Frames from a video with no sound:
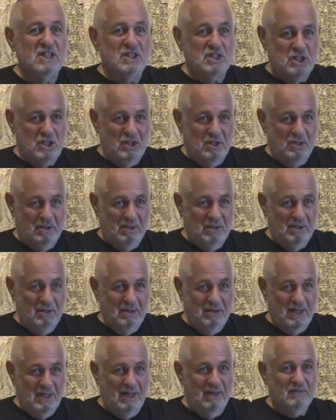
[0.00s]
this
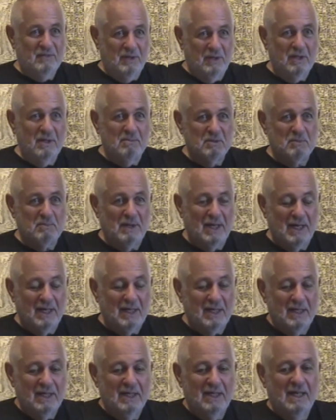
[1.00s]
year after he comes
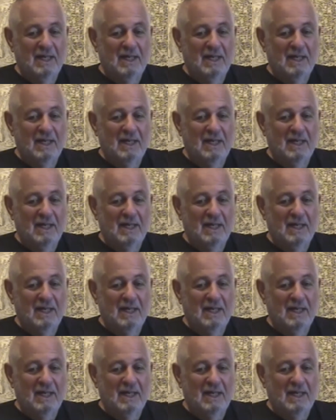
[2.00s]
back